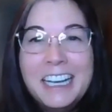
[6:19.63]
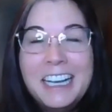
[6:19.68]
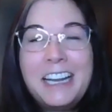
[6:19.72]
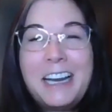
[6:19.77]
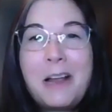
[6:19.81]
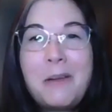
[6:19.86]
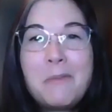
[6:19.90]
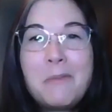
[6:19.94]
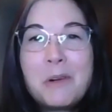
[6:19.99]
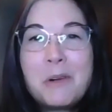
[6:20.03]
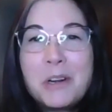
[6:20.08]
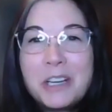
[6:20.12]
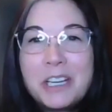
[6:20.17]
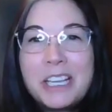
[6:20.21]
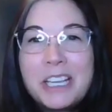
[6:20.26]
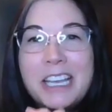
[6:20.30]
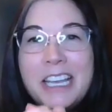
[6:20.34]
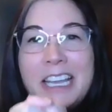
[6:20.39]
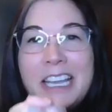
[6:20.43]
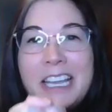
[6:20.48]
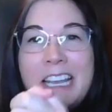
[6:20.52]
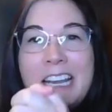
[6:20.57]
And I'm
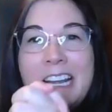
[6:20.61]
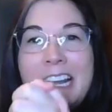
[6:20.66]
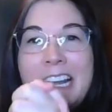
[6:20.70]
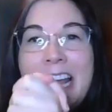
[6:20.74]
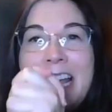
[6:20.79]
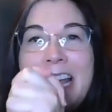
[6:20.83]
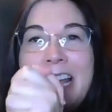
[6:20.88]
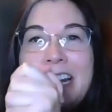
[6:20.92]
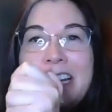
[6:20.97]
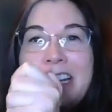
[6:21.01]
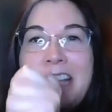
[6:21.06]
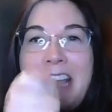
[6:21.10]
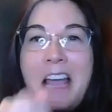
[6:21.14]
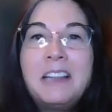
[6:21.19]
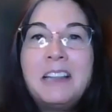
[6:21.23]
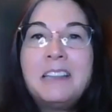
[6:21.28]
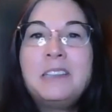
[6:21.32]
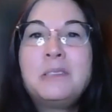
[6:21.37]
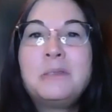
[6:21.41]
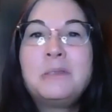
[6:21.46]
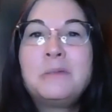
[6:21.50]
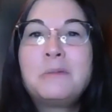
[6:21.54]
working and
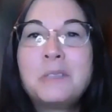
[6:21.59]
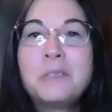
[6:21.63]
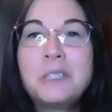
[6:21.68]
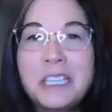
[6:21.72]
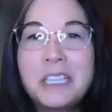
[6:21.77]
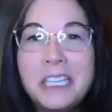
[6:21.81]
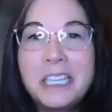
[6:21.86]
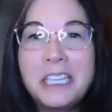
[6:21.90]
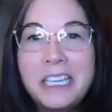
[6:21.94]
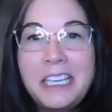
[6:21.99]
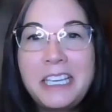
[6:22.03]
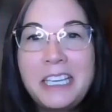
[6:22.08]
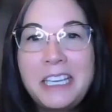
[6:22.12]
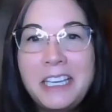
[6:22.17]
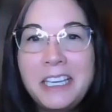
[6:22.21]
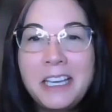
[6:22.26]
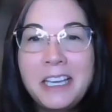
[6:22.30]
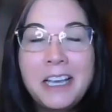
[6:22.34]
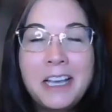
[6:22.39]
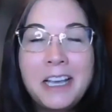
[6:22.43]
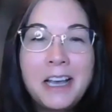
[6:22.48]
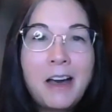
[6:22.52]
Callie's
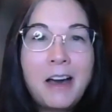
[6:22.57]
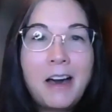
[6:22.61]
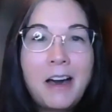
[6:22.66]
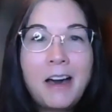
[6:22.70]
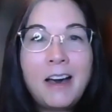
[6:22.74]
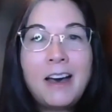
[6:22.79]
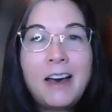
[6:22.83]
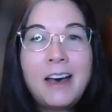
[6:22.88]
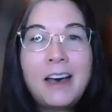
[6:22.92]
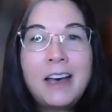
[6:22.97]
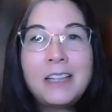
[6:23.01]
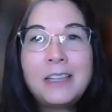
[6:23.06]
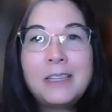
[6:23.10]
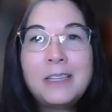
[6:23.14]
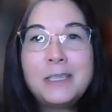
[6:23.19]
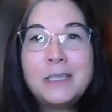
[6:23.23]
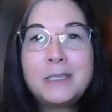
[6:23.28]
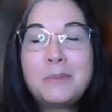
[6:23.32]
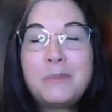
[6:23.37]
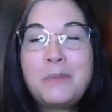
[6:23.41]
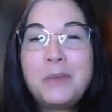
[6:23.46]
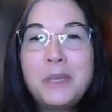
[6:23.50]
working on
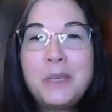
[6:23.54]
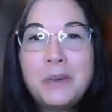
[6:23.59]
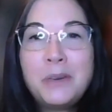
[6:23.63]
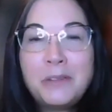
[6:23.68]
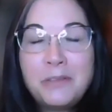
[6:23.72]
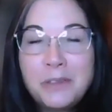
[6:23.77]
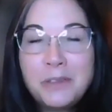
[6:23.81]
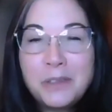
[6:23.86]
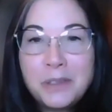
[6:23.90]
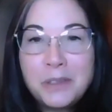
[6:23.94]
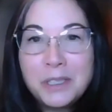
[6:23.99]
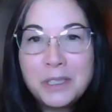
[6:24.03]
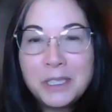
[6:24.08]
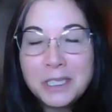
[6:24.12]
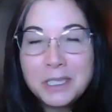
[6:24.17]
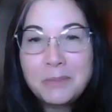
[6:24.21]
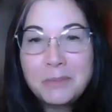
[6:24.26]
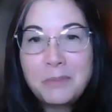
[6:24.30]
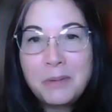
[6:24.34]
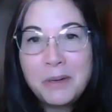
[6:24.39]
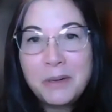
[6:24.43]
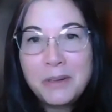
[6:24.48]
this beautiful
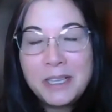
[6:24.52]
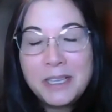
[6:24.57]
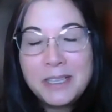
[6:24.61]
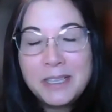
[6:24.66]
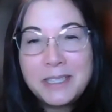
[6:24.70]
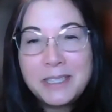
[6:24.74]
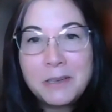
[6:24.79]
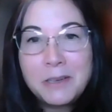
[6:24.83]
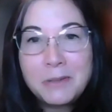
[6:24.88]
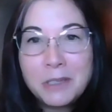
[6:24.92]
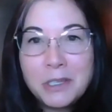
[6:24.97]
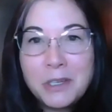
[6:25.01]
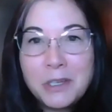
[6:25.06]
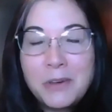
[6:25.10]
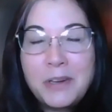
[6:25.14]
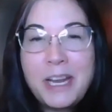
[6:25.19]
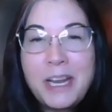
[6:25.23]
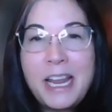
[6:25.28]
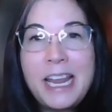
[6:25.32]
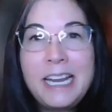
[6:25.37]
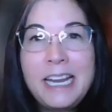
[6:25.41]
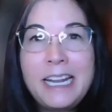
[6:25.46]
experience that we're
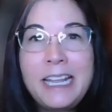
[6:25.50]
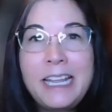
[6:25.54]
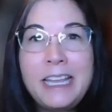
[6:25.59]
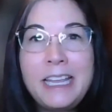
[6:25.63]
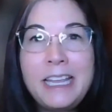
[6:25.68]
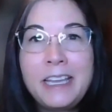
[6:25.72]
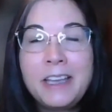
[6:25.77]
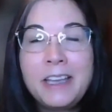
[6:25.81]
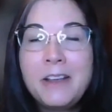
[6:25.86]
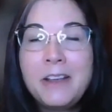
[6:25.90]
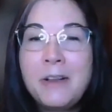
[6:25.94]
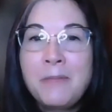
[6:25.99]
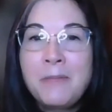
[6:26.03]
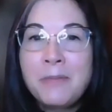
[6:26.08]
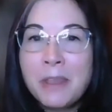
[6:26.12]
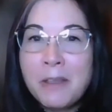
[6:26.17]
creating